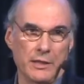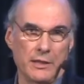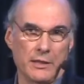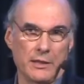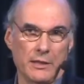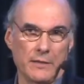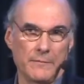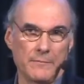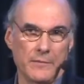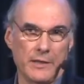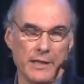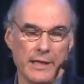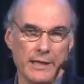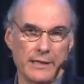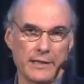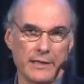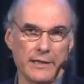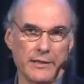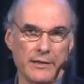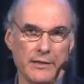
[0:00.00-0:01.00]

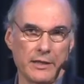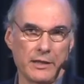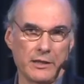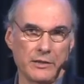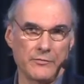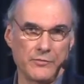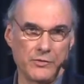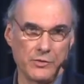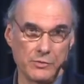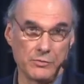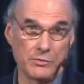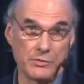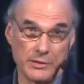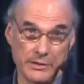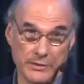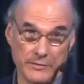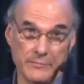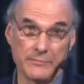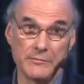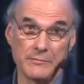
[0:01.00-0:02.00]
And I think if you
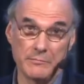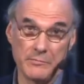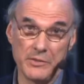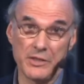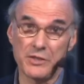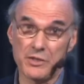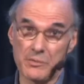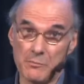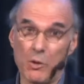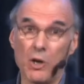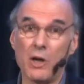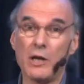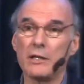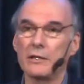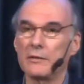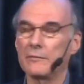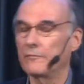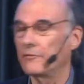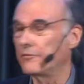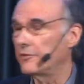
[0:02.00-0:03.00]
can be
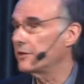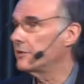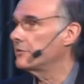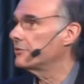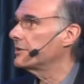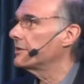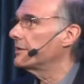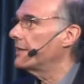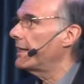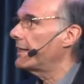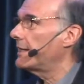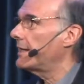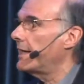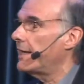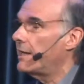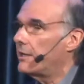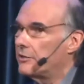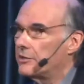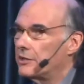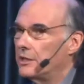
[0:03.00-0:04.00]
smart in figuring that
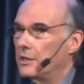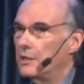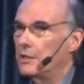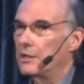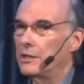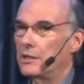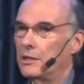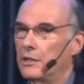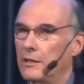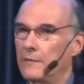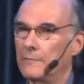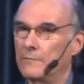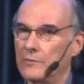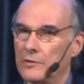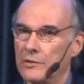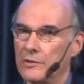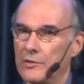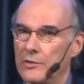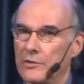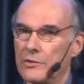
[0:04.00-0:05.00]
out,
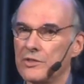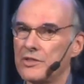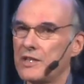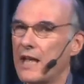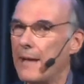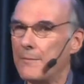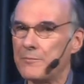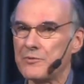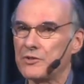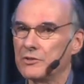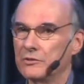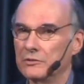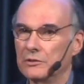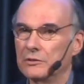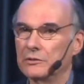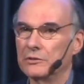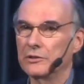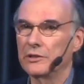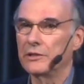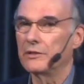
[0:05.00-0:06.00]
there is
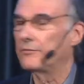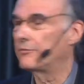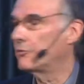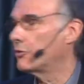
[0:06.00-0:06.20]
absolutely a